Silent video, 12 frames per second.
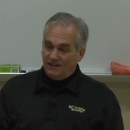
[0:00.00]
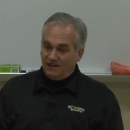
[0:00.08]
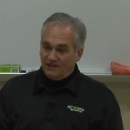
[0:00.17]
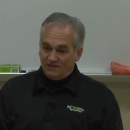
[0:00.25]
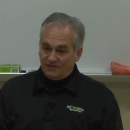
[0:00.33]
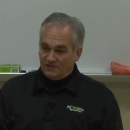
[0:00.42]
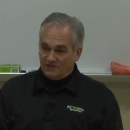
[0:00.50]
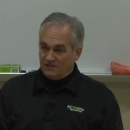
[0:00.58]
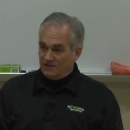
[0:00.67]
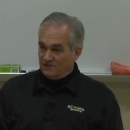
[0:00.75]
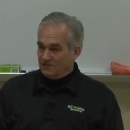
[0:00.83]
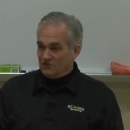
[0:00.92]
and it, it's, a,
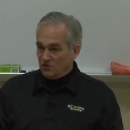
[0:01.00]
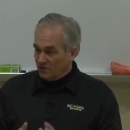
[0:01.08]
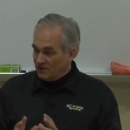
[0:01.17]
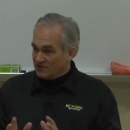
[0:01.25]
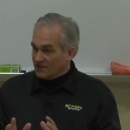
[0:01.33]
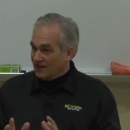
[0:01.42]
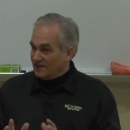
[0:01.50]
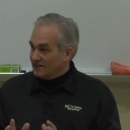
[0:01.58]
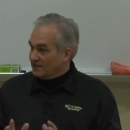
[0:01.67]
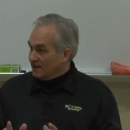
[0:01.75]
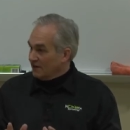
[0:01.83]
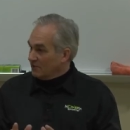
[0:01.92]
it's, so we decided
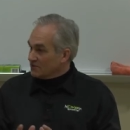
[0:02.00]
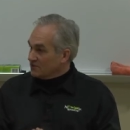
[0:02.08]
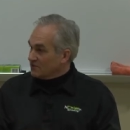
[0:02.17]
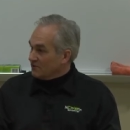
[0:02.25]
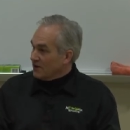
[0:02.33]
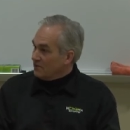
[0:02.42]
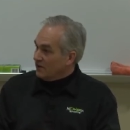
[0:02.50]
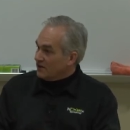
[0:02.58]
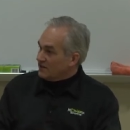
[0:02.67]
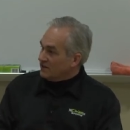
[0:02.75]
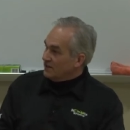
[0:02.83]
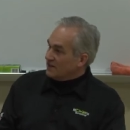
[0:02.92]
that that wasn't the right one.
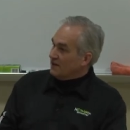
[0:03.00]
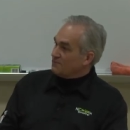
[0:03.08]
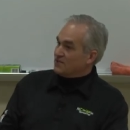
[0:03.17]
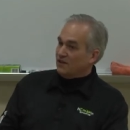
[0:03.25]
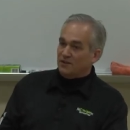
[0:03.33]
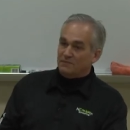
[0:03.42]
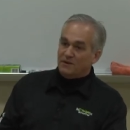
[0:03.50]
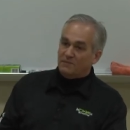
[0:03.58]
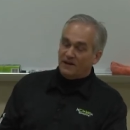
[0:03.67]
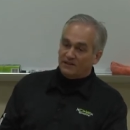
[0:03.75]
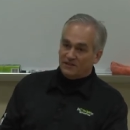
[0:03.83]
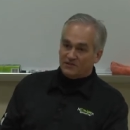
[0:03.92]
And he kept telling me
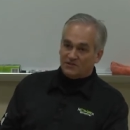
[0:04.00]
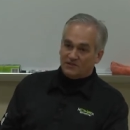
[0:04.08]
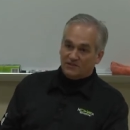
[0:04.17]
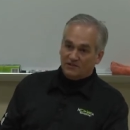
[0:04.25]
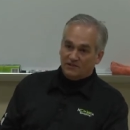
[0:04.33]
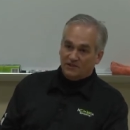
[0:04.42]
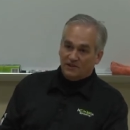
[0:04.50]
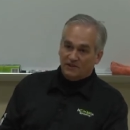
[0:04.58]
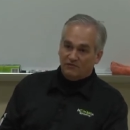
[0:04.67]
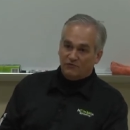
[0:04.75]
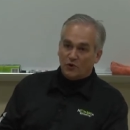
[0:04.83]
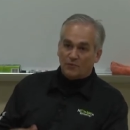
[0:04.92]
about this
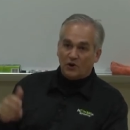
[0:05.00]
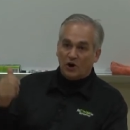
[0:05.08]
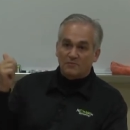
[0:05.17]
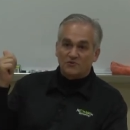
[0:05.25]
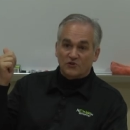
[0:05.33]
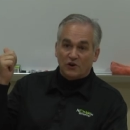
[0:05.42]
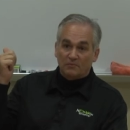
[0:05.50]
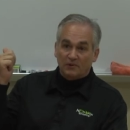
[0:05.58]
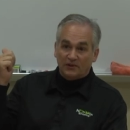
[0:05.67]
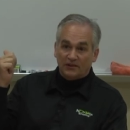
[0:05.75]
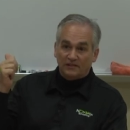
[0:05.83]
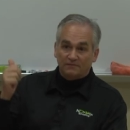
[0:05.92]
uh, former Armstrong
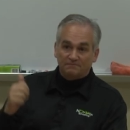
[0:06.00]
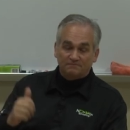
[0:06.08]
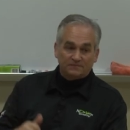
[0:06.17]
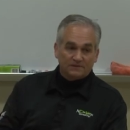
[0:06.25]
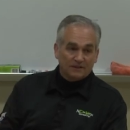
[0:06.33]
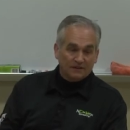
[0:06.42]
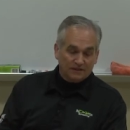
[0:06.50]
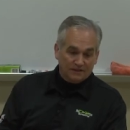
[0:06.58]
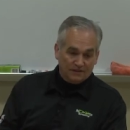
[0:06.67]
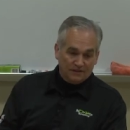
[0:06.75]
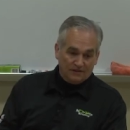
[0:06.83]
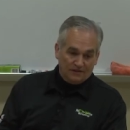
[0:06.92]
building
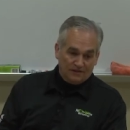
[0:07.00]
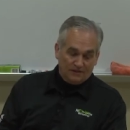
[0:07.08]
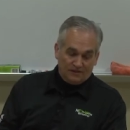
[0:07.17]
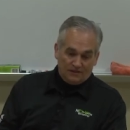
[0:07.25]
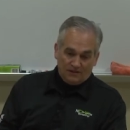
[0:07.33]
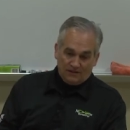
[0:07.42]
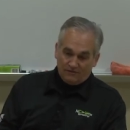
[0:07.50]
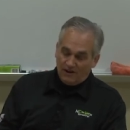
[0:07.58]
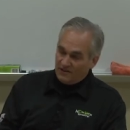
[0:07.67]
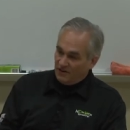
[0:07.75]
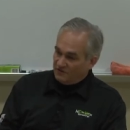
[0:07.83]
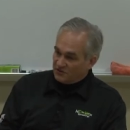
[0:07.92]
uh,
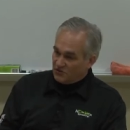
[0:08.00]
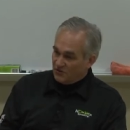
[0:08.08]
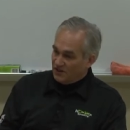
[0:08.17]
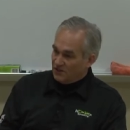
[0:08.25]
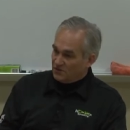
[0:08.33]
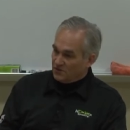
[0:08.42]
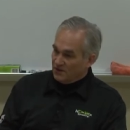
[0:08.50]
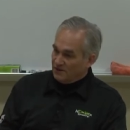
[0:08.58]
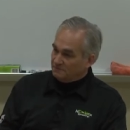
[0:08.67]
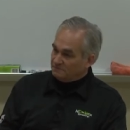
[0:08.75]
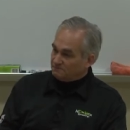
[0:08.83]
right off of 283